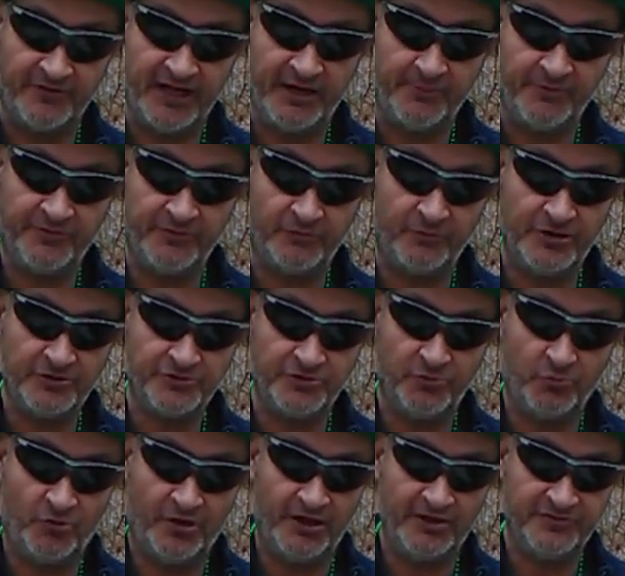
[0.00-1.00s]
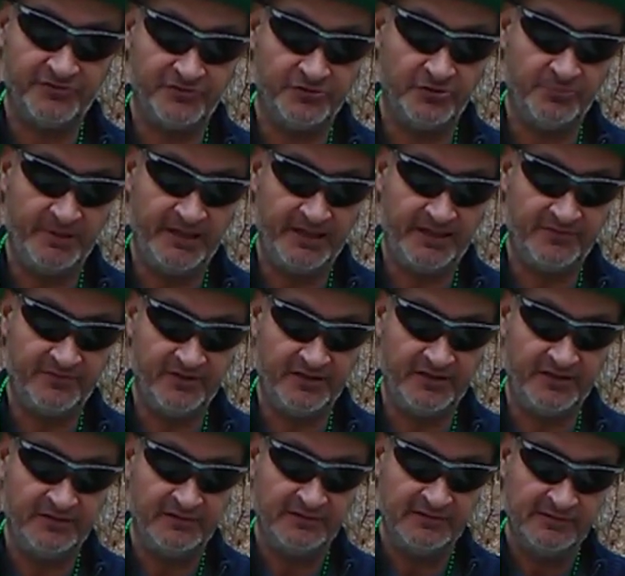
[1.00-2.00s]
They were the original ones to make
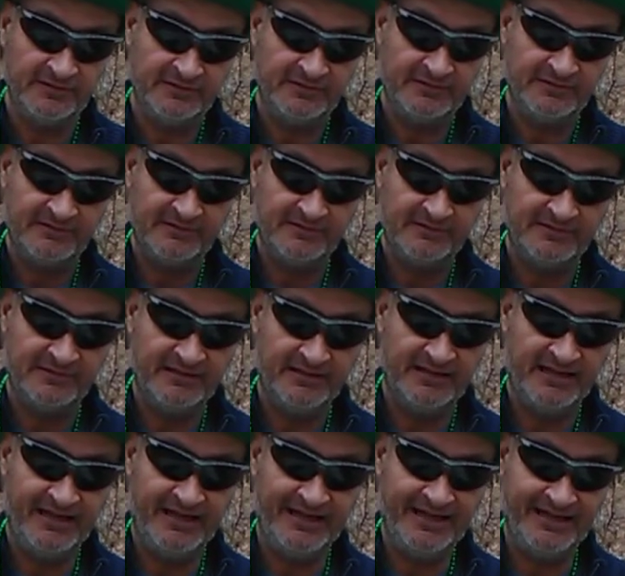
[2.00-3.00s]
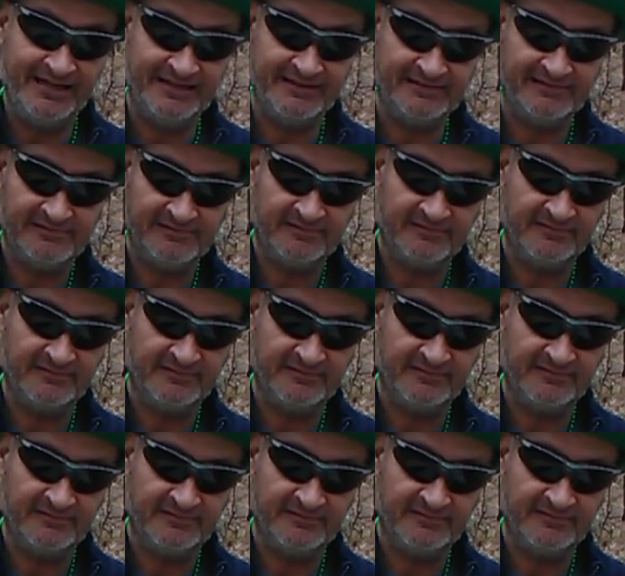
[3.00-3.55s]
the can